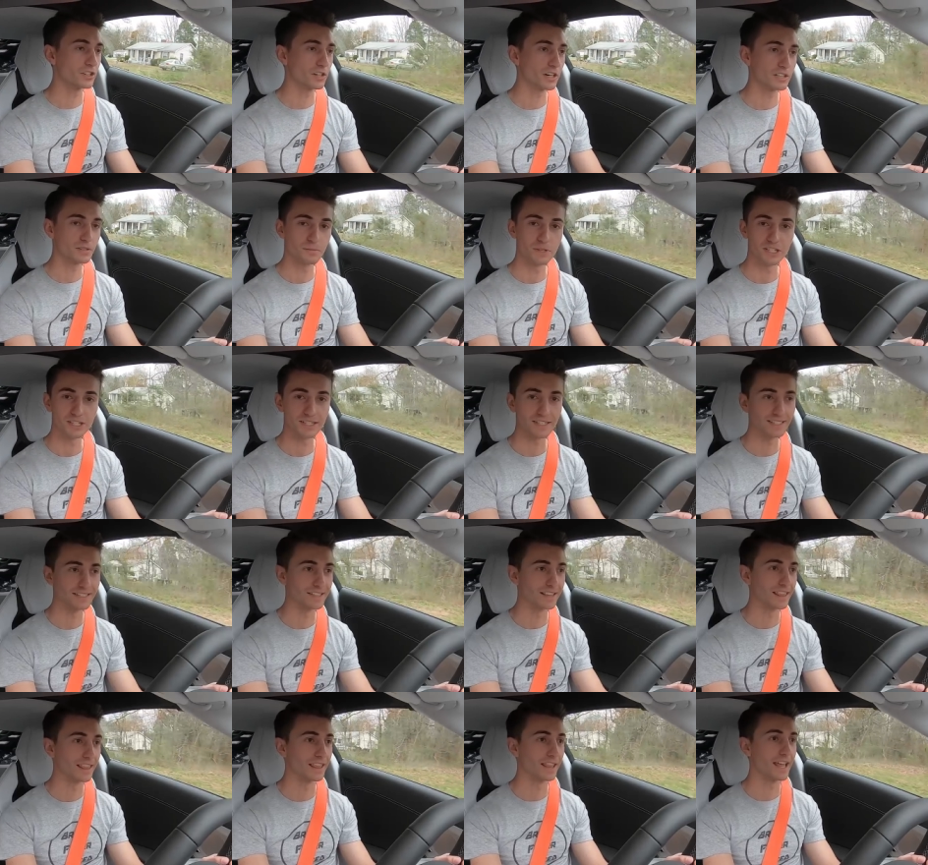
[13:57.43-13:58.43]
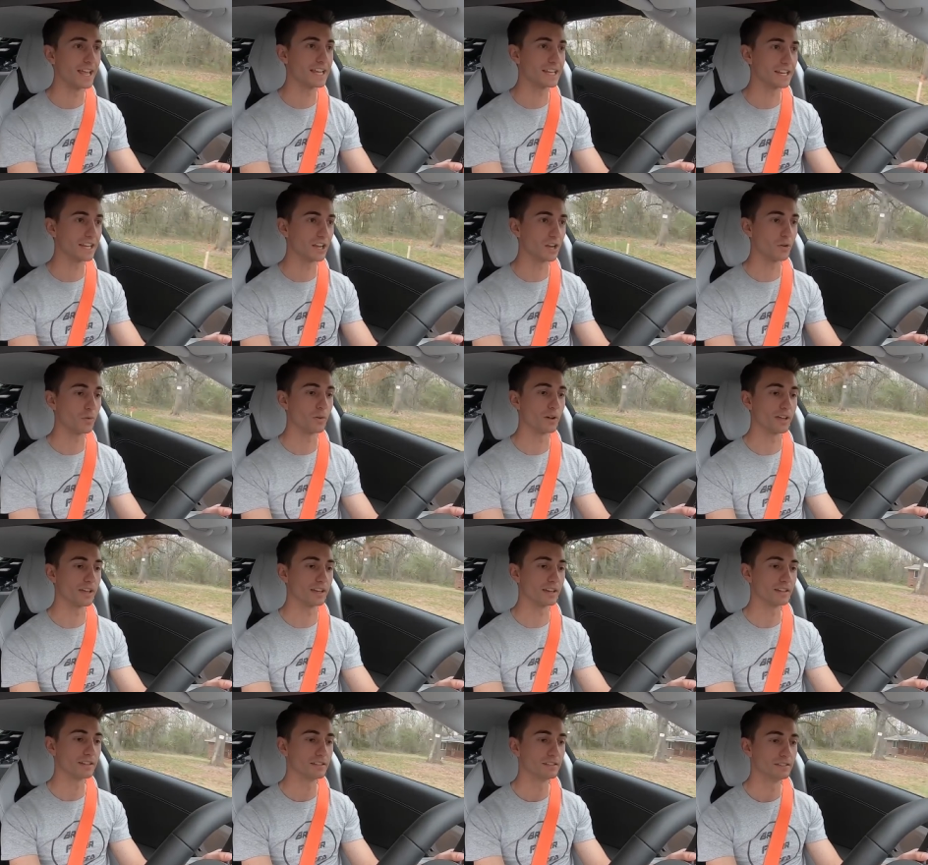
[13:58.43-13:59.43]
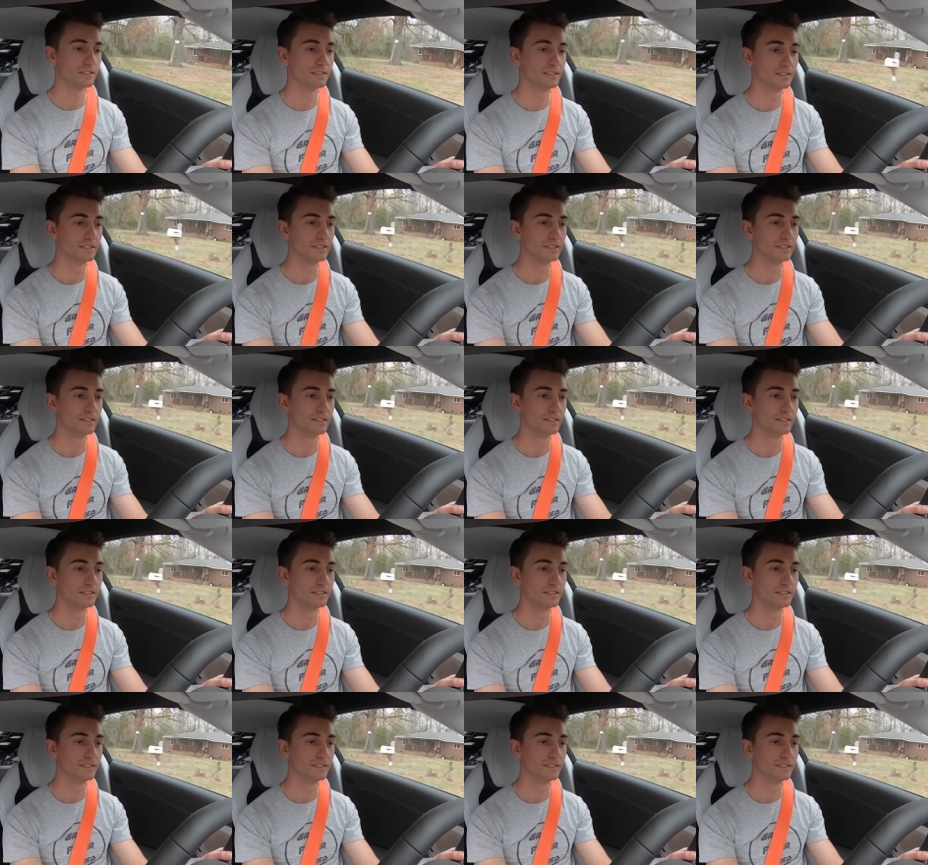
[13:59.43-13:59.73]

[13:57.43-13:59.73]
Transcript: transmission is lightning quick